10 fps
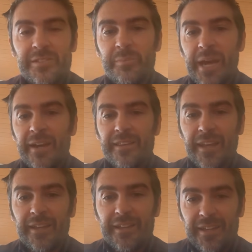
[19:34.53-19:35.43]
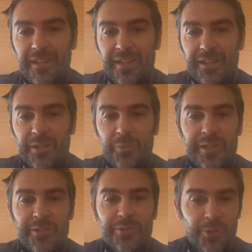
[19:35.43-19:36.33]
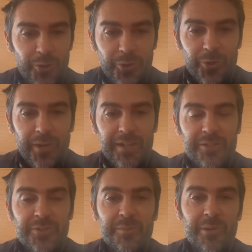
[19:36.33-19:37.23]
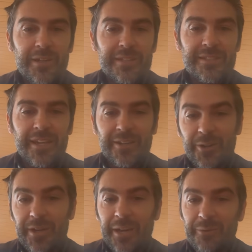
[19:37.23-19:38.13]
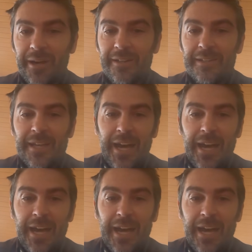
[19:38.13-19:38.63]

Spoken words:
So back then, when a turtle had a tumor, it's like, okay, well,